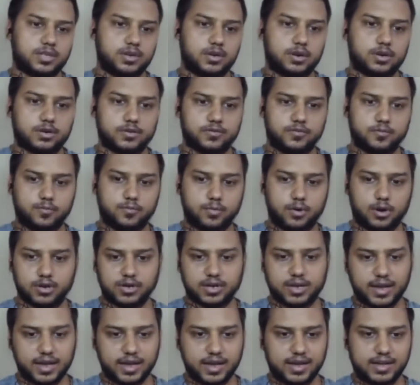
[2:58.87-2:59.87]
a lot of
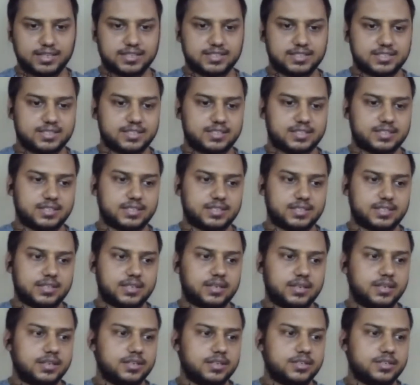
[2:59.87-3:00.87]
podcasts,
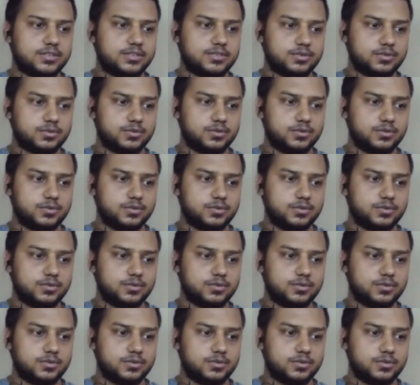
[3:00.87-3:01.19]
so